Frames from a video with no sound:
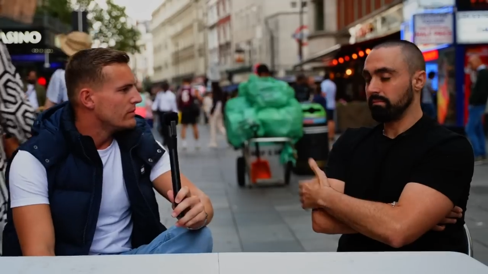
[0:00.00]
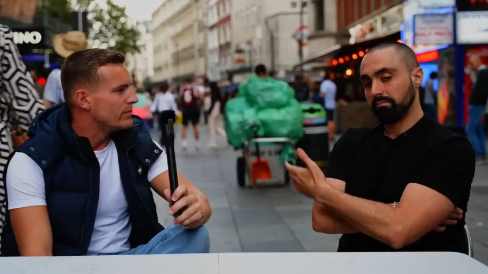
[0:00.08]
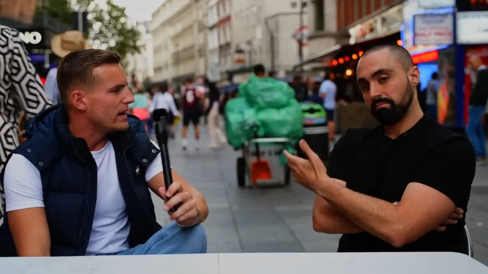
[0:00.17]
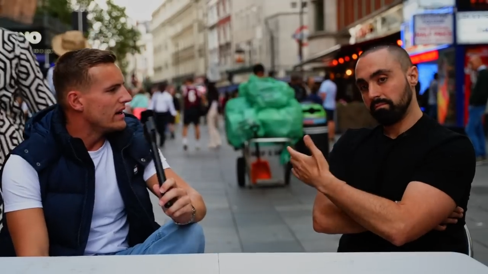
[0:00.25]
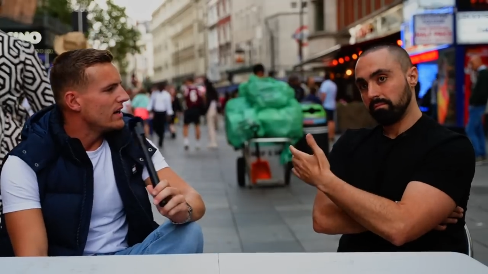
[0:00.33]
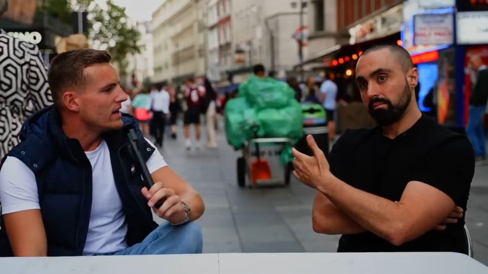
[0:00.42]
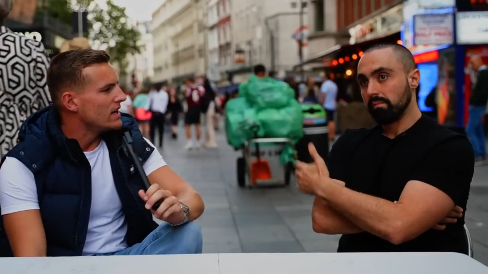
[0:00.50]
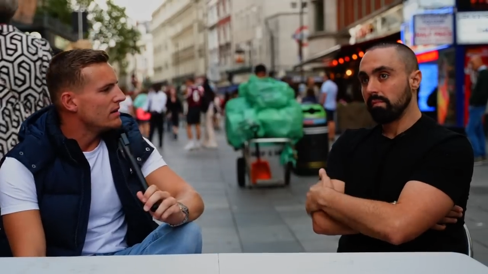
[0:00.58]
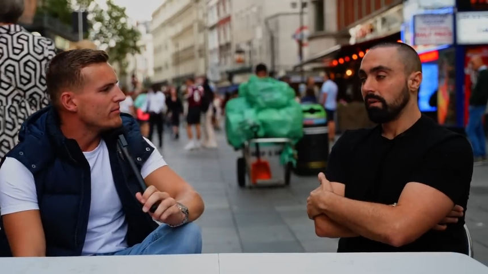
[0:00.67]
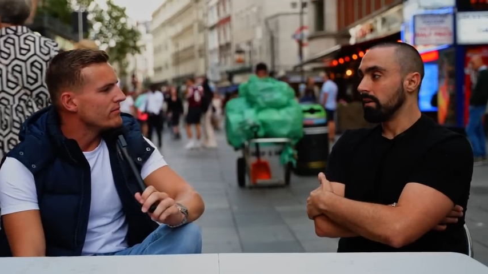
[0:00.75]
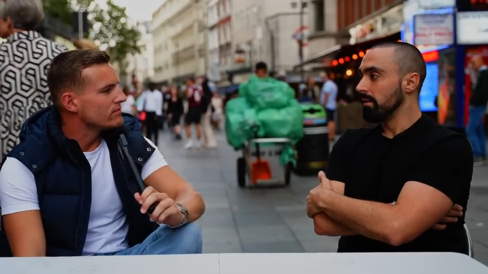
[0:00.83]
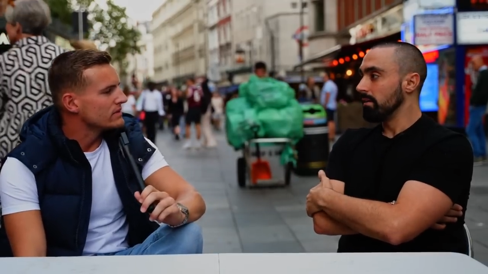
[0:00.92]
Speaker 1: But
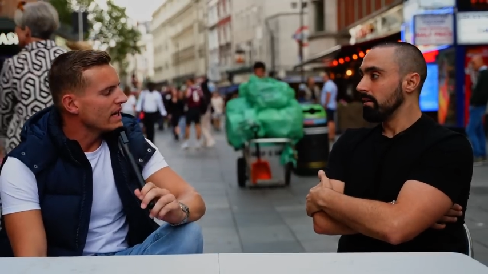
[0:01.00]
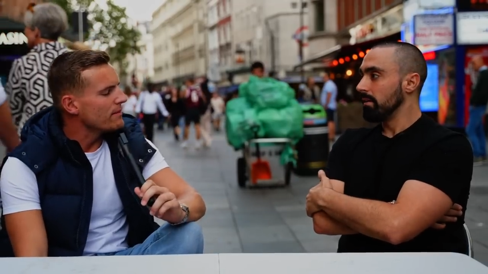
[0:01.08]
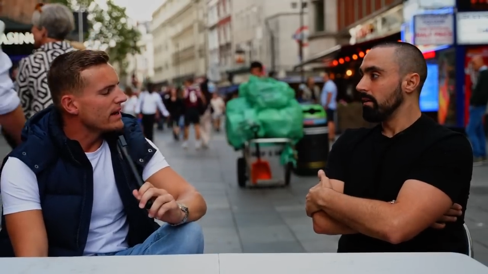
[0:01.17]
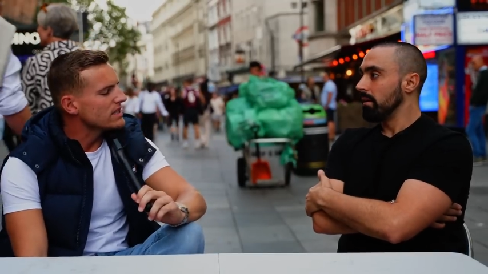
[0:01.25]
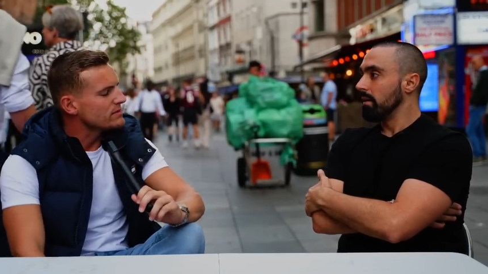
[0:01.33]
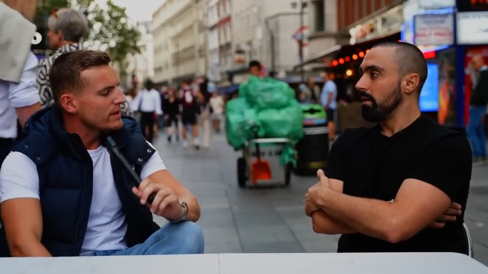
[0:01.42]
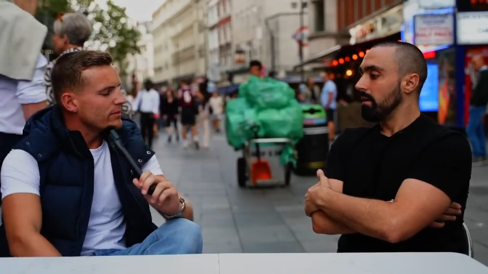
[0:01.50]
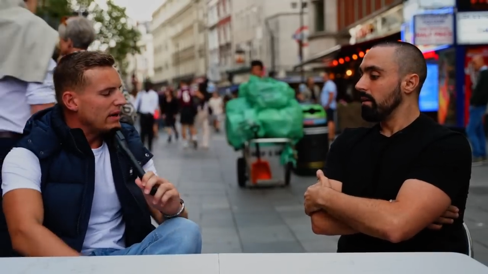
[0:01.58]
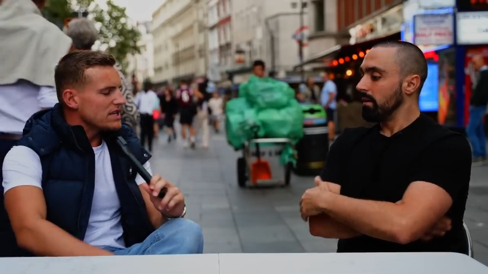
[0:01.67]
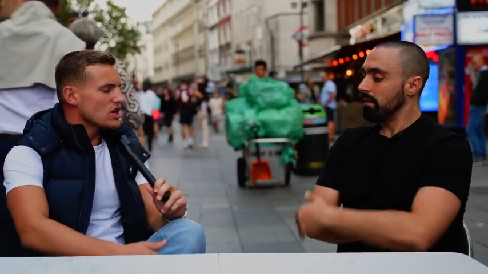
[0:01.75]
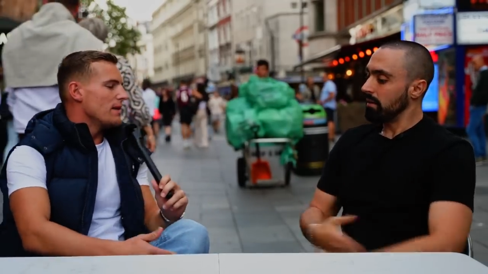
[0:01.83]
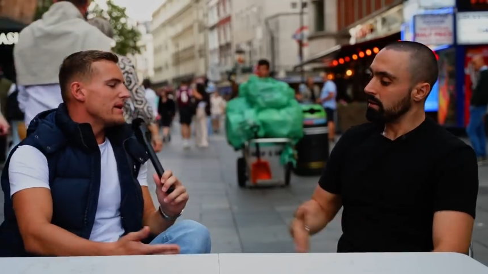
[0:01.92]
um, yeah, man, it's been a
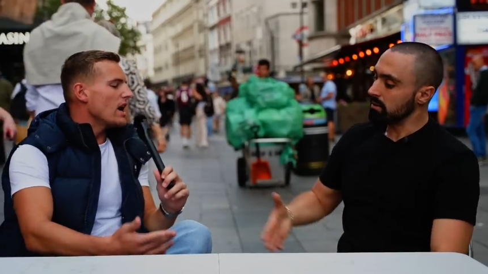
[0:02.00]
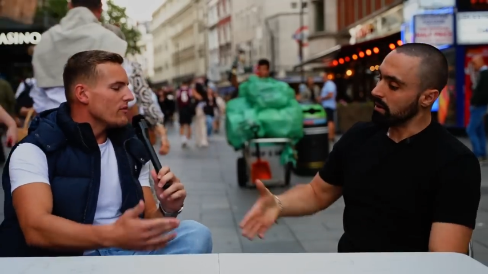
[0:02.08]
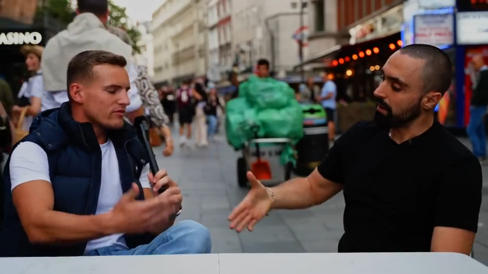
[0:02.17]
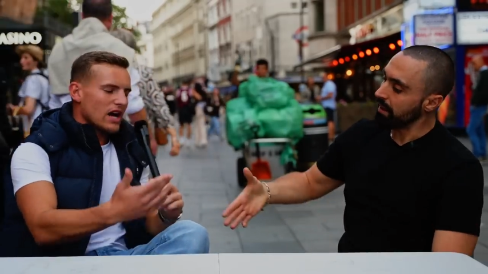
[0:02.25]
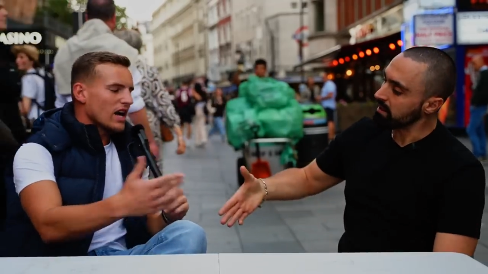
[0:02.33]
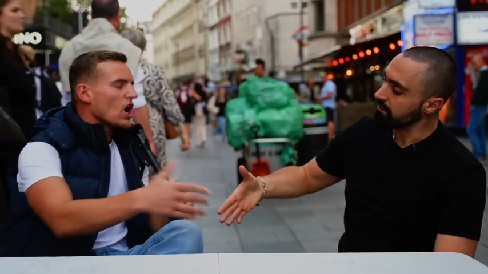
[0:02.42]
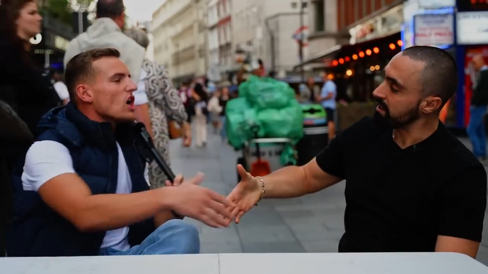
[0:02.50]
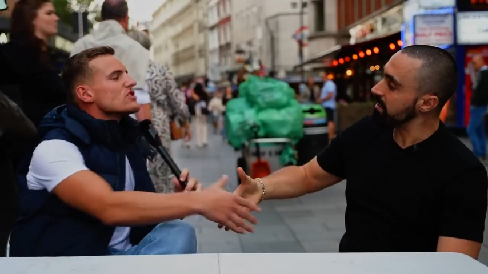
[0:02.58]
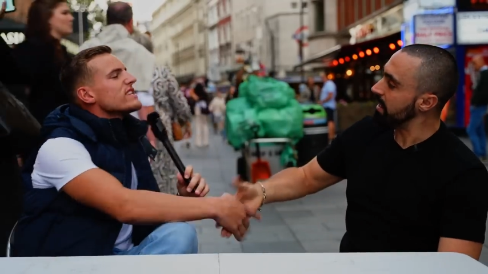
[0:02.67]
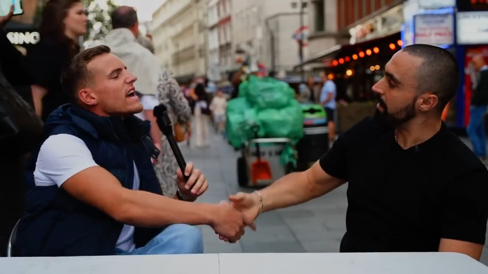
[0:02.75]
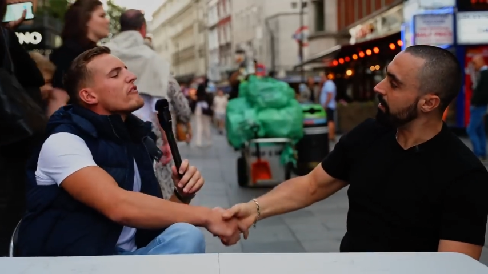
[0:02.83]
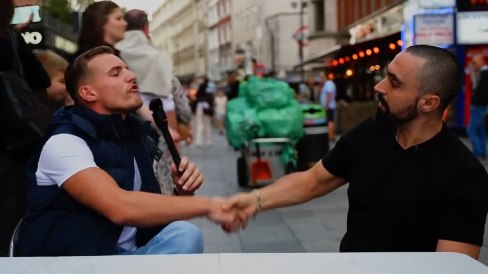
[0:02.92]
pleasure. I mean, I, I
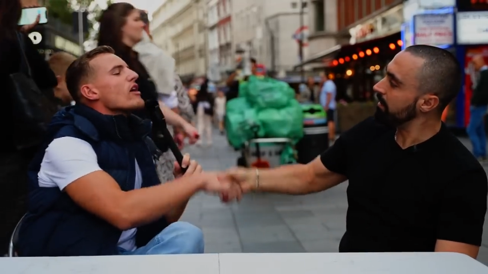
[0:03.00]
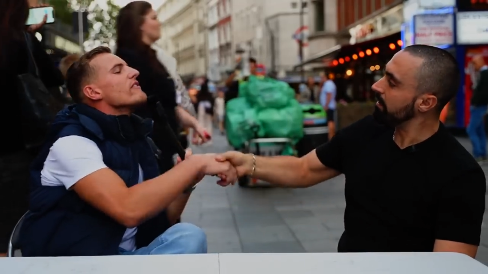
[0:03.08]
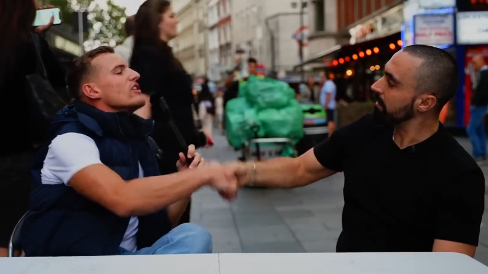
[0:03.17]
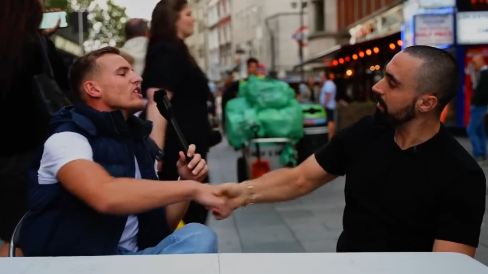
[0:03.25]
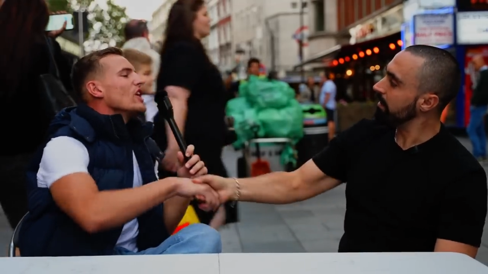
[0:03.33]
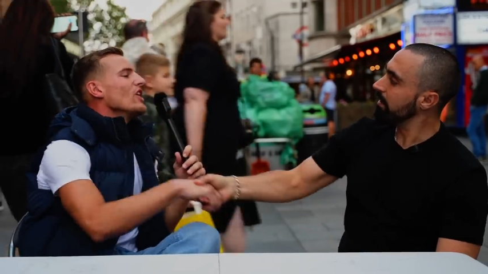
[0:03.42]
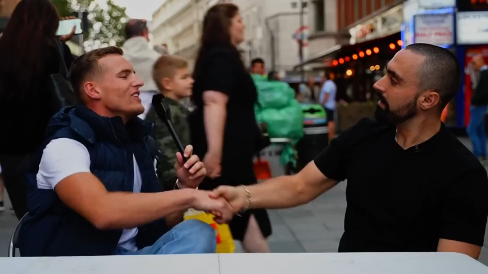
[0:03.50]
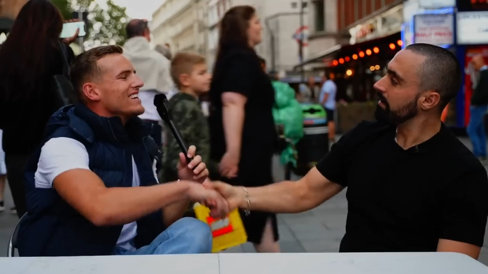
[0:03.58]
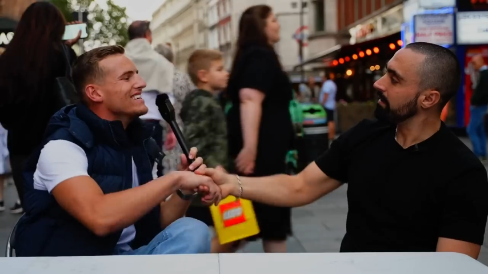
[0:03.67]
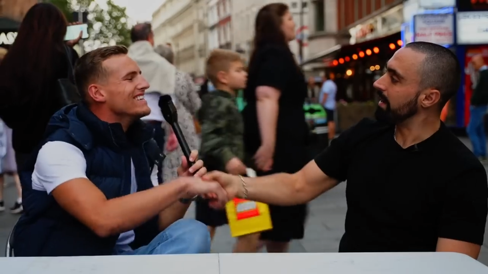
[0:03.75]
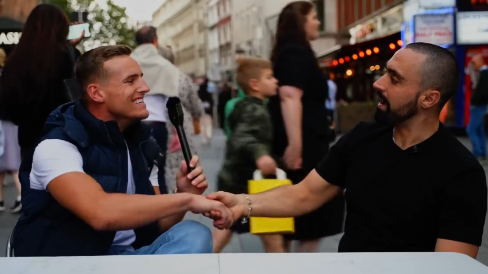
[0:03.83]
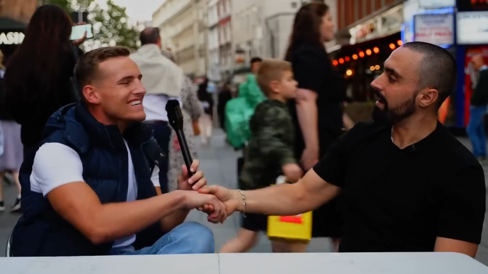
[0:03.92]
can't stay down, here forever, you know.
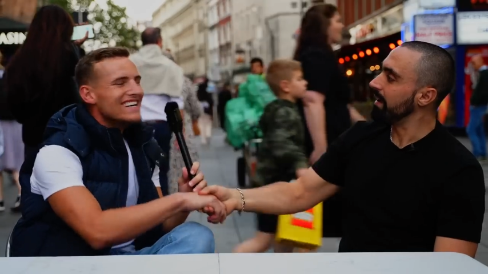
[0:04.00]
Nah.